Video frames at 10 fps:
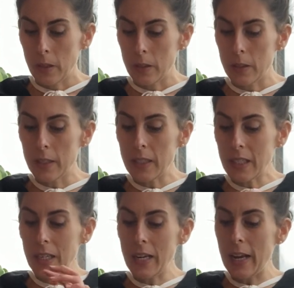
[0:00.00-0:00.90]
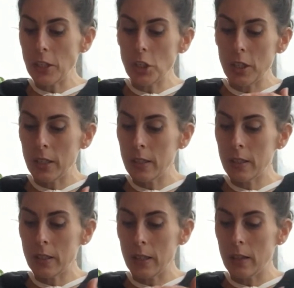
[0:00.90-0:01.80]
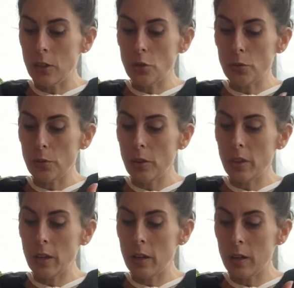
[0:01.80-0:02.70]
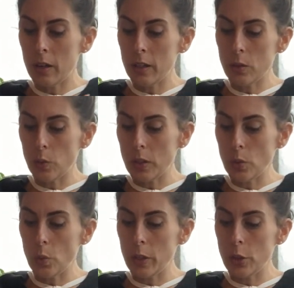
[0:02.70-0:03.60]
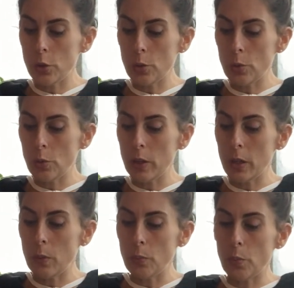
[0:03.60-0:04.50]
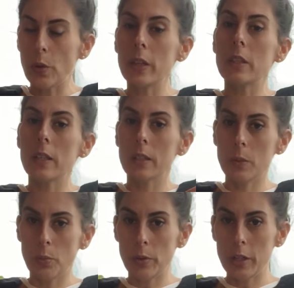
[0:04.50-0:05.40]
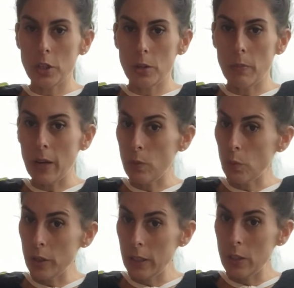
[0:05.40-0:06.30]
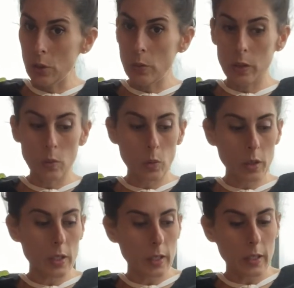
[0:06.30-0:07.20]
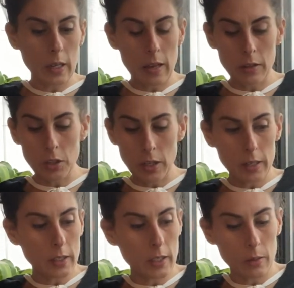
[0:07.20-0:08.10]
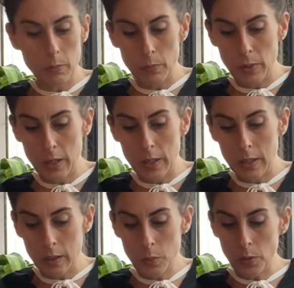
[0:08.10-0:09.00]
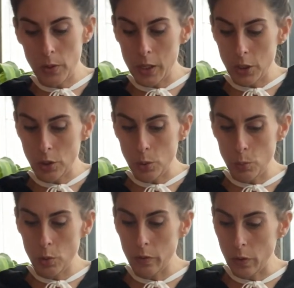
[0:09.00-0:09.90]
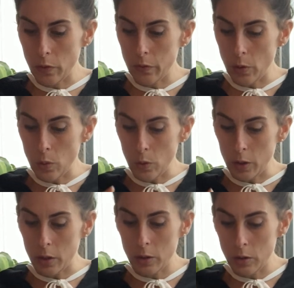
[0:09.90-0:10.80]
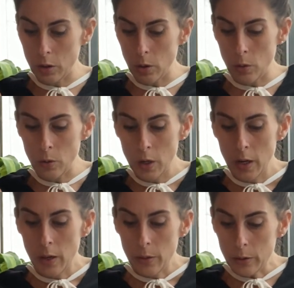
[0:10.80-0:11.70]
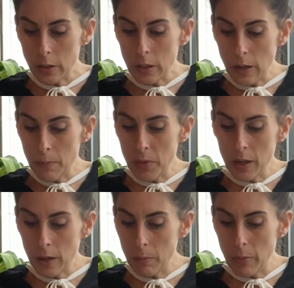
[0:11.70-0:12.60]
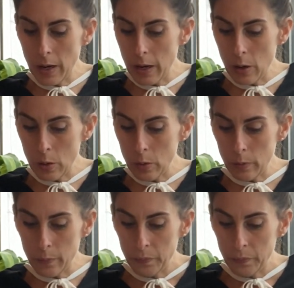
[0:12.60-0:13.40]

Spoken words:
disconnection is and the truth there is what's going to bring the inspiration. By really doing the work to acknowledge that is going to be the inspiration to move you forward. So there's something about